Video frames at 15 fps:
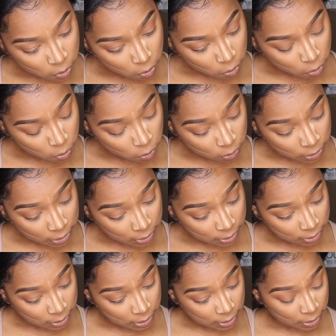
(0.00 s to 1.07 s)
Gold
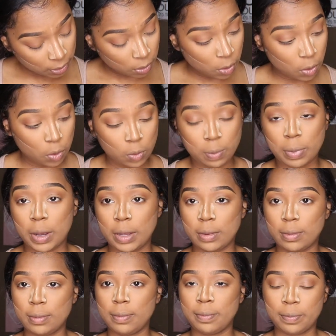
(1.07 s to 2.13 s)
and then Gold
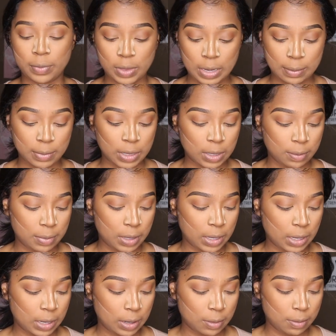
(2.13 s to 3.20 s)
Button that I'm going to
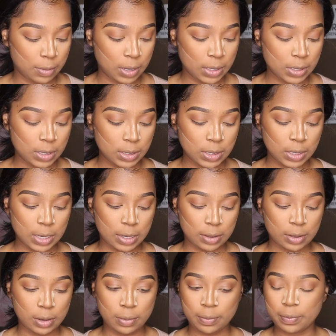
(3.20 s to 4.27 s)
be mixing
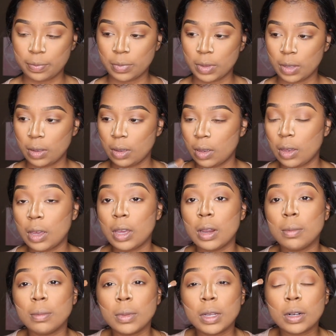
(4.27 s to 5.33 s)
together.
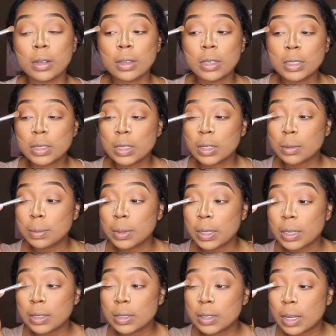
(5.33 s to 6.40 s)
I'm literally just going to
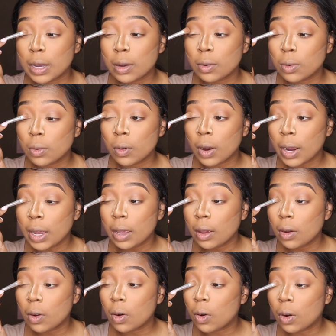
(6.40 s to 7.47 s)
place that right
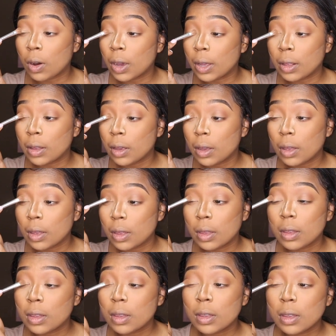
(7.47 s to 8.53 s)
on
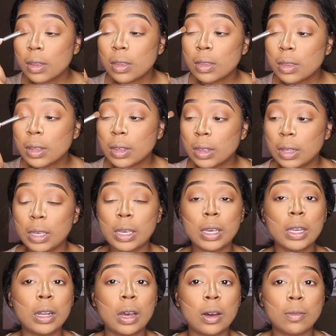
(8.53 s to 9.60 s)
the
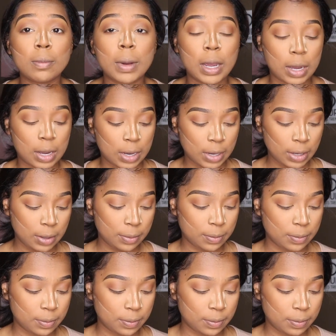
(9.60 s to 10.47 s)
lid of my eye.